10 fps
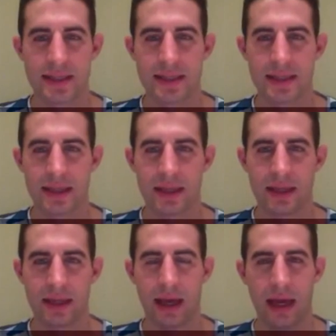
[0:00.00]

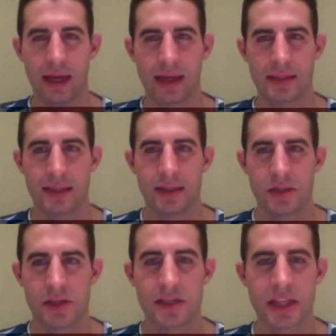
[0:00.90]

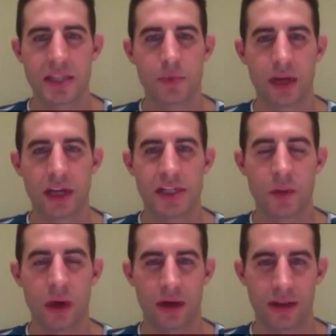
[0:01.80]
just the inspiration
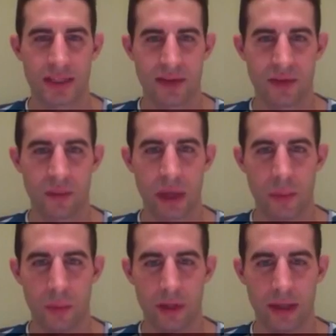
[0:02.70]
you are to these different
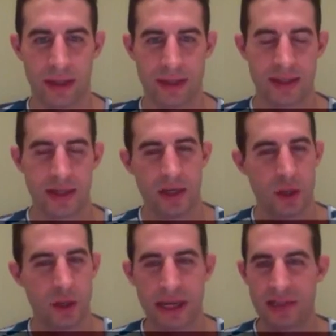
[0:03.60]
people, because
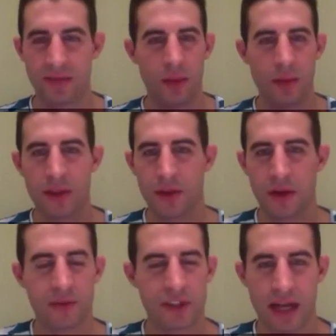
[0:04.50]
you guys have all been through
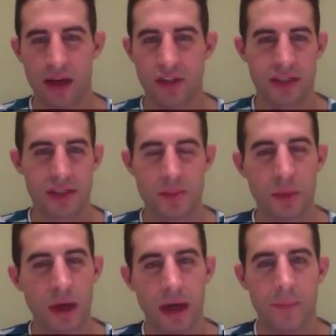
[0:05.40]
different challenges,
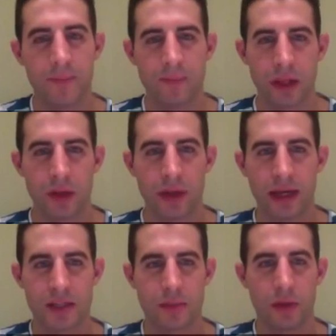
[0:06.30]
but you guys
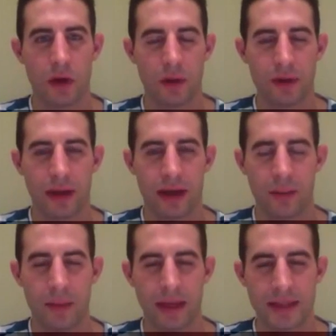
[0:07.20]
are both
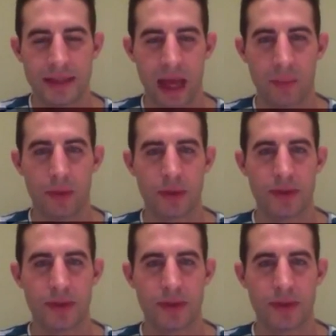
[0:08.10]
examples